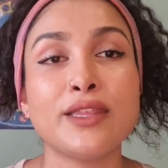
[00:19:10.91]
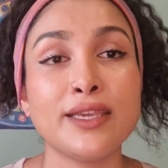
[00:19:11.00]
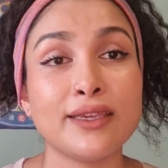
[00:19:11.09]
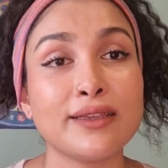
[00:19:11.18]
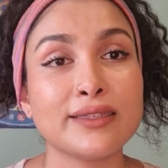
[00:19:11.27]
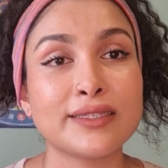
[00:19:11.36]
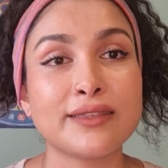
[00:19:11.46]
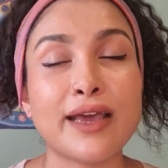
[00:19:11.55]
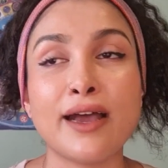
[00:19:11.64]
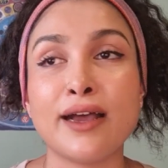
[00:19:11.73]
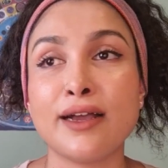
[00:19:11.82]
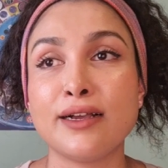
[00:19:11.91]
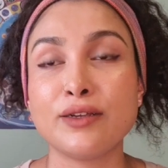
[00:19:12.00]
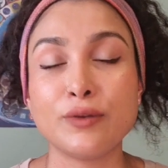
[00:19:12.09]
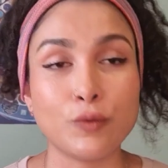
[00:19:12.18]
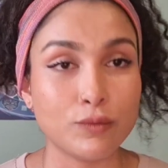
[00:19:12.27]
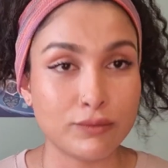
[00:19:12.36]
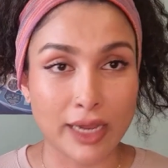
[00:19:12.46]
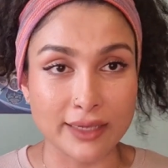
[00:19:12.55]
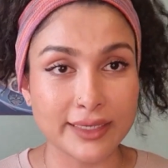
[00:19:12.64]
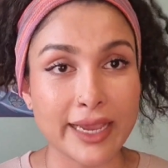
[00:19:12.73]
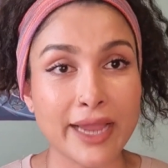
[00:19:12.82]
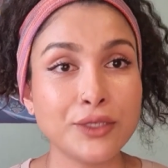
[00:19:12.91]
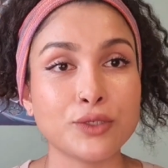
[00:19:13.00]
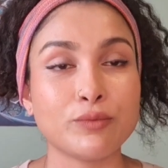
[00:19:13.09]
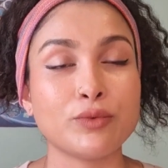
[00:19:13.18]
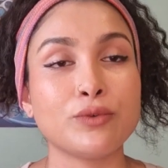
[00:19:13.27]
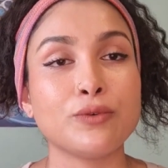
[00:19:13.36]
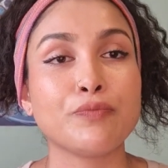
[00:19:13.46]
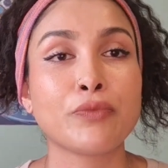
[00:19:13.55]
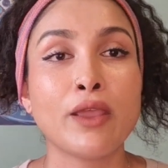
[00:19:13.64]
things that are tangible.